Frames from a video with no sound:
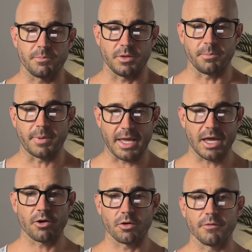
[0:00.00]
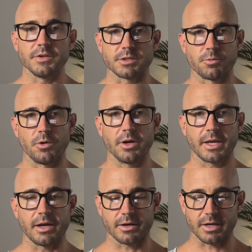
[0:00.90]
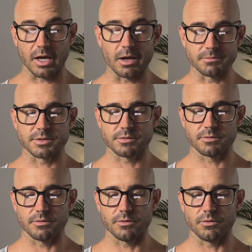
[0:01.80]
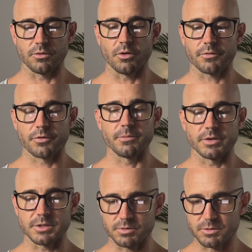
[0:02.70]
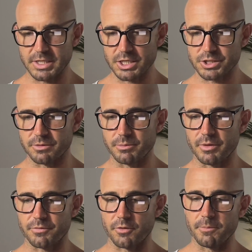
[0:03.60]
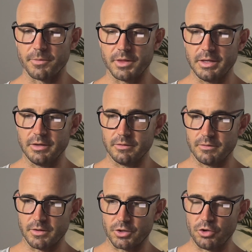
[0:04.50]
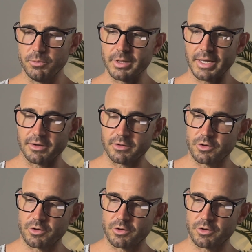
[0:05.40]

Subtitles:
The power of this workout comes not from this session, but from the accumulated